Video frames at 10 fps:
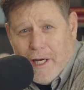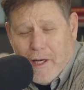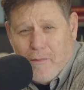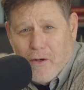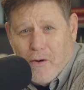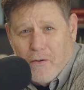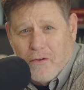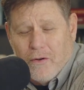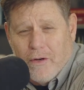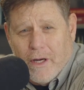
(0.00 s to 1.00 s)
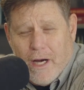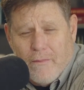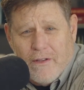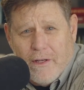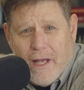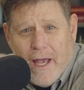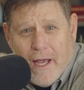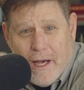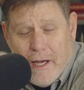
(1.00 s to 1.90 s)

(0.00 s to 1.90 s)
I am your host, Dirk Hobbs, and hey,